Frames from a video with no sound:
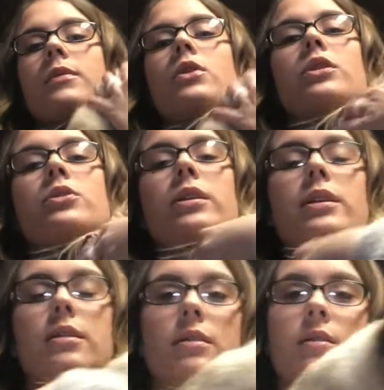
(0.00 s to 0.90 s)
You want to join?
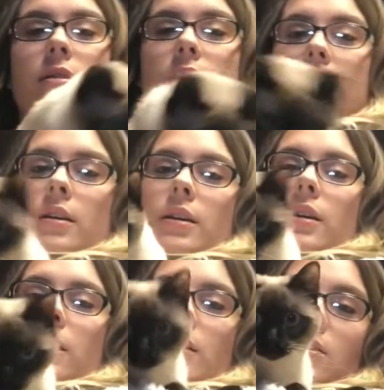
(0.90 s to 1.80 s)

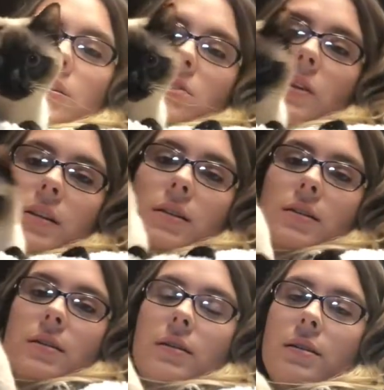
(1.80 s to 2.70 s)
You want to join?
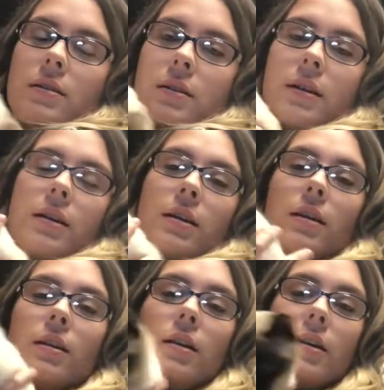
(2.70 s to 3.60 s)

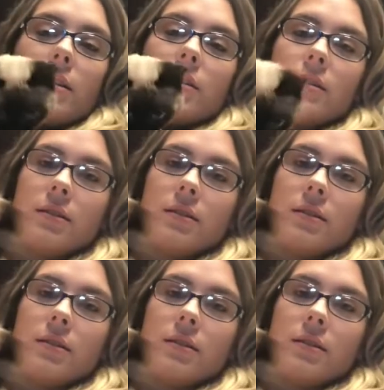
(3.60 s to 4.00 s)
Look.